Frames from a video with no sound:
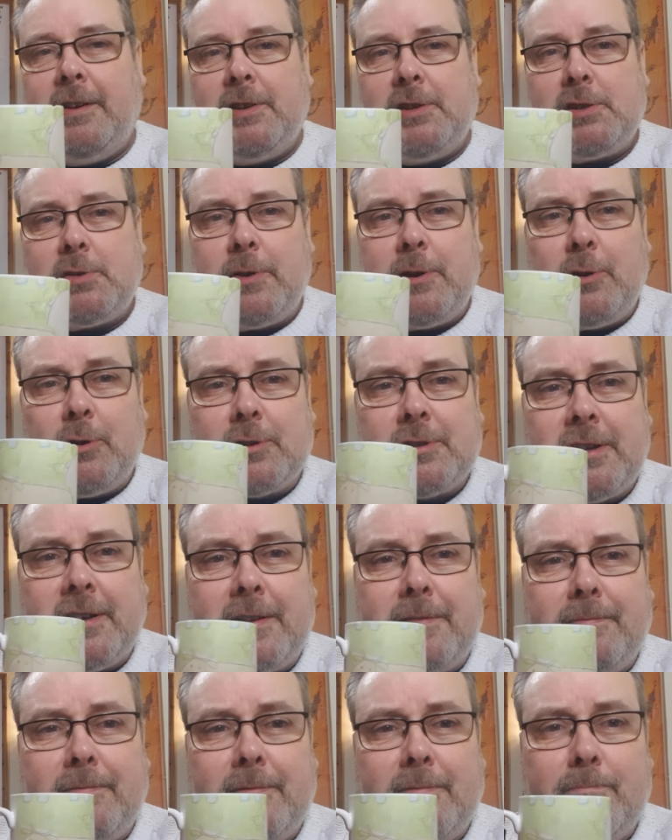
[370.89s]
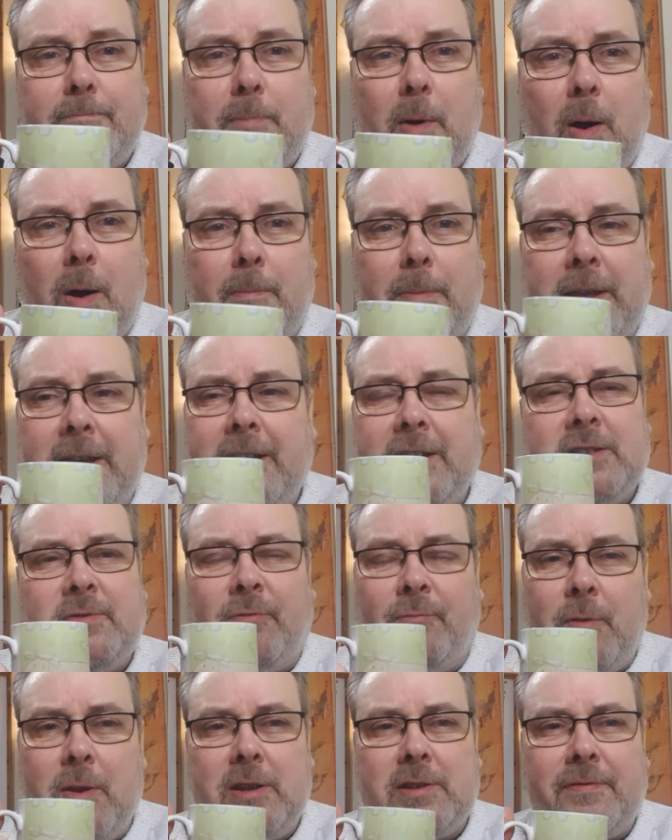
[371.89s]
so he looks like Barbie, his
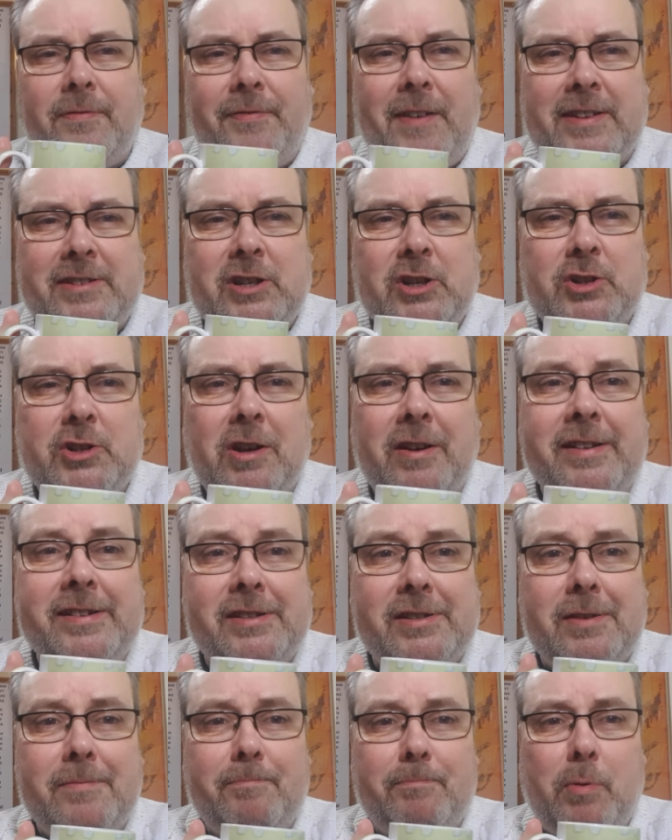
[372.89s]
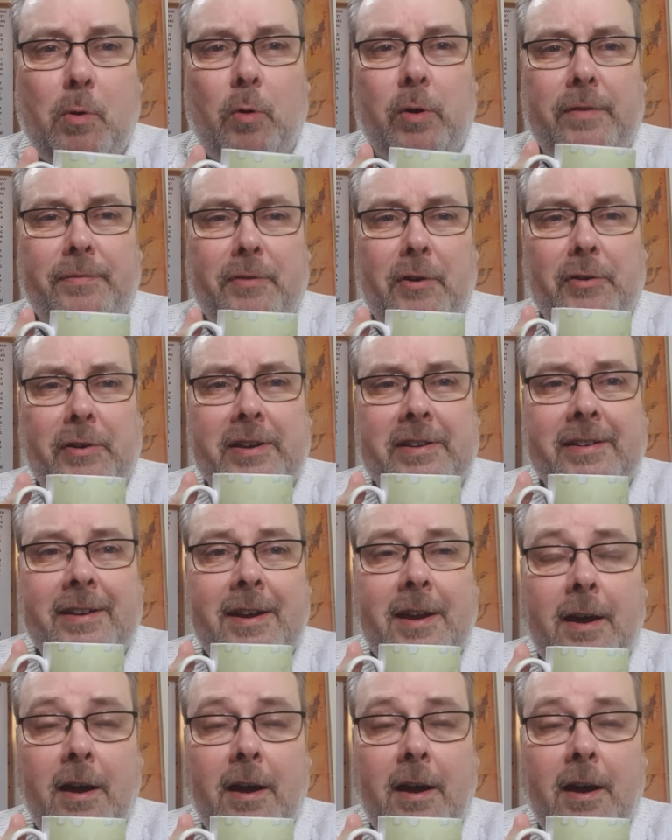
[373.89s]
fetishised and pornified